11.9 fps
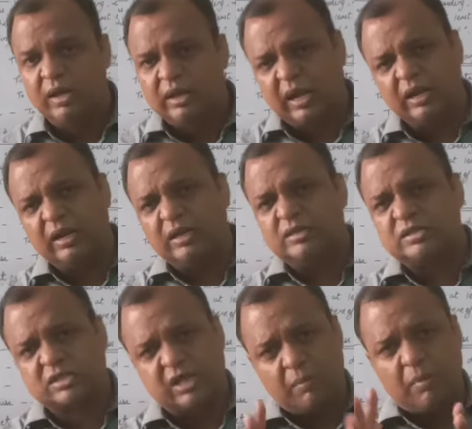can
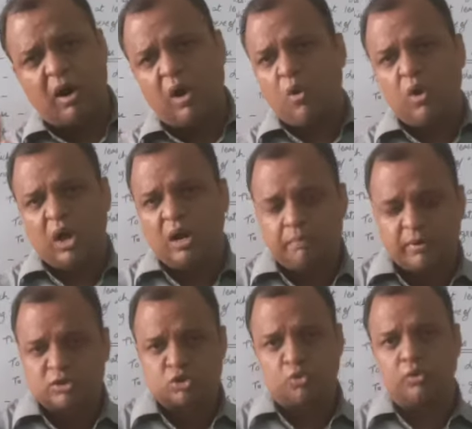somehow help
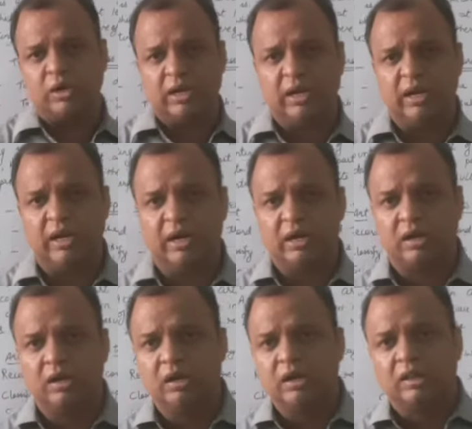us to relate